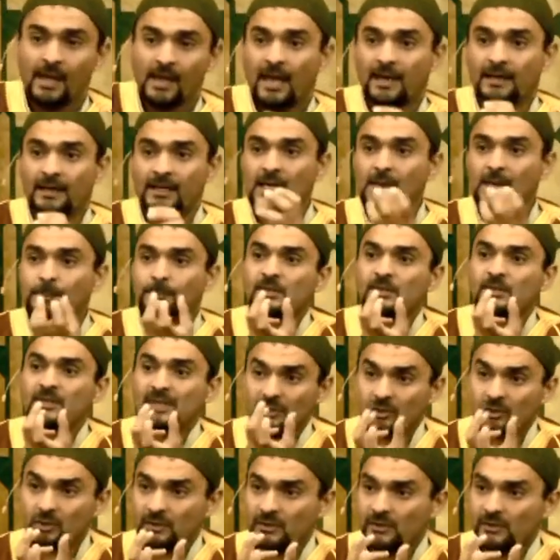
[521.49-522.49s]
And he
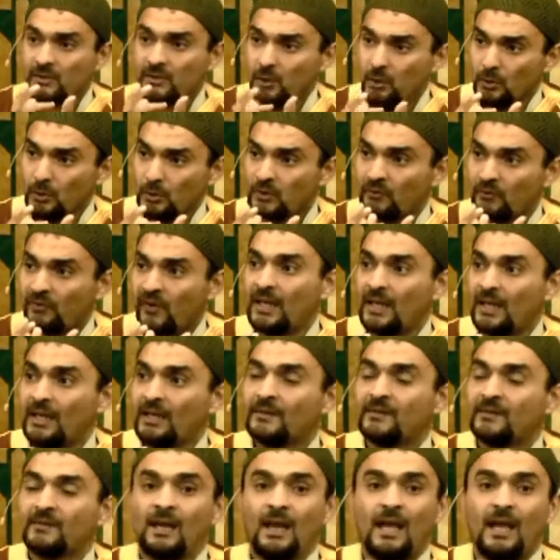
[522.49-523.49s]
positions Yusuf
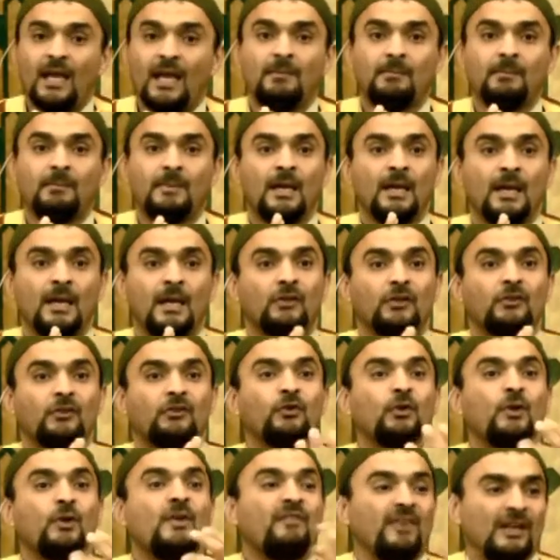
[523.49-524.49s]
alayhi salam
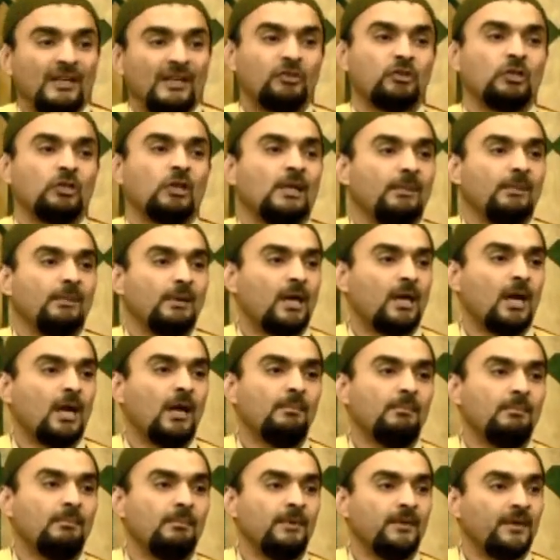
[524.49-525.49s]
to eventually
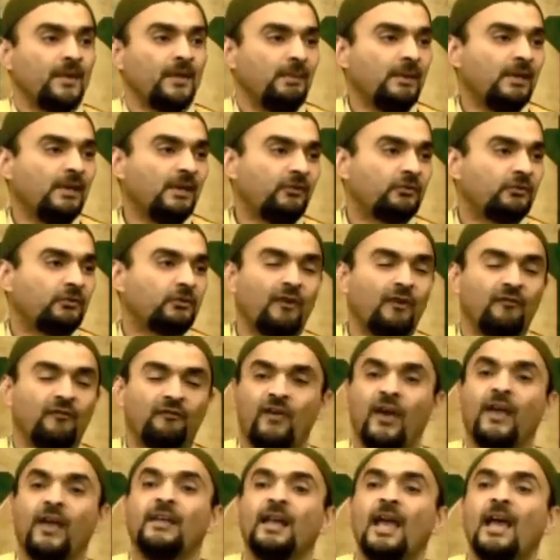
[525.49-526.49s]
become the minister of
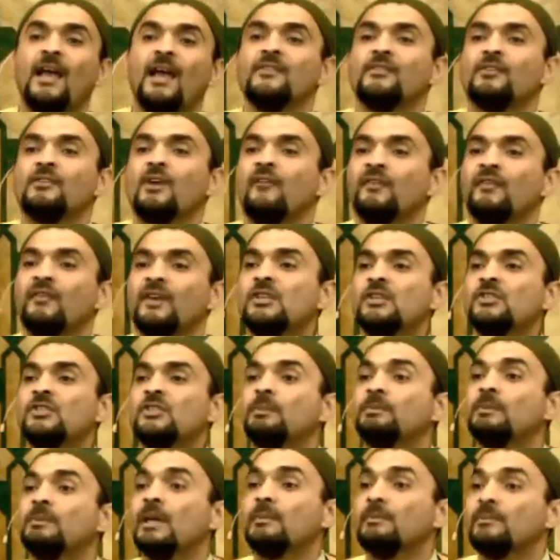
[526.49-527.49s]
finance of
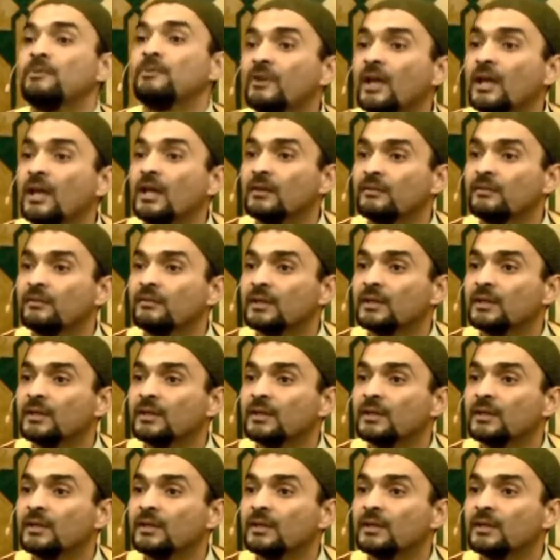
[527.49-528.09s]
Egypt himself